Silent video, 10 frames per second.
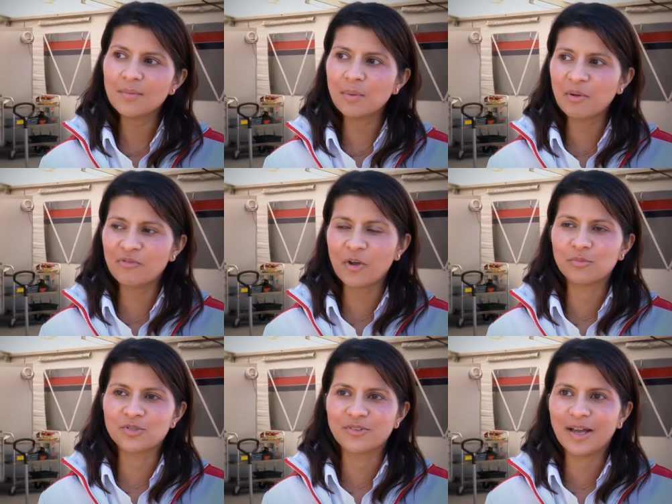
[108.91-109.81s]
but my
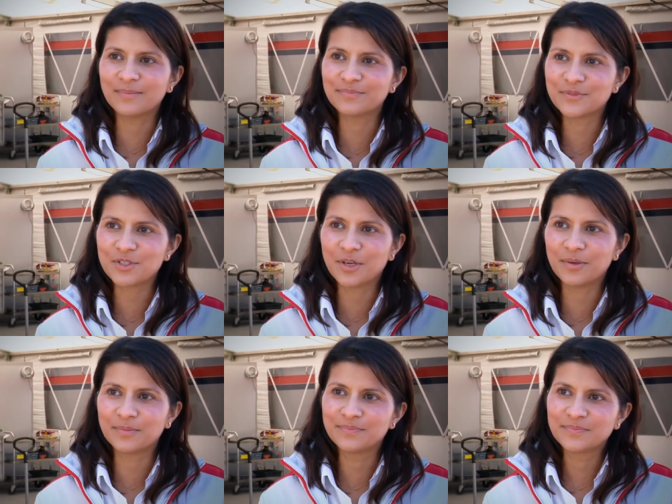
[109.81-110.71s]
phone was flat,
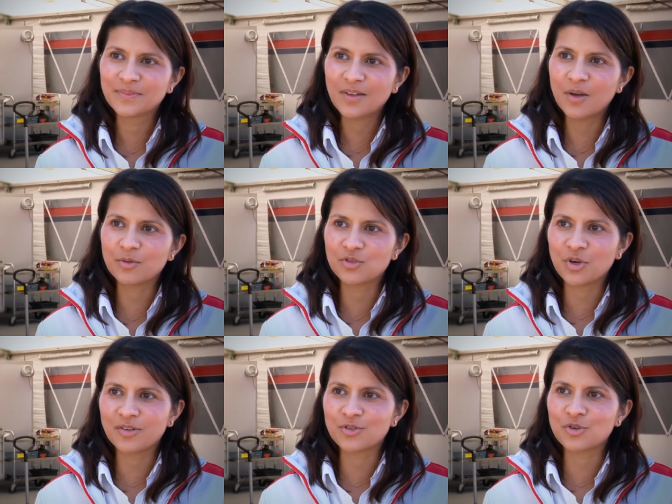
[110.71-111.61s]
so I was trying to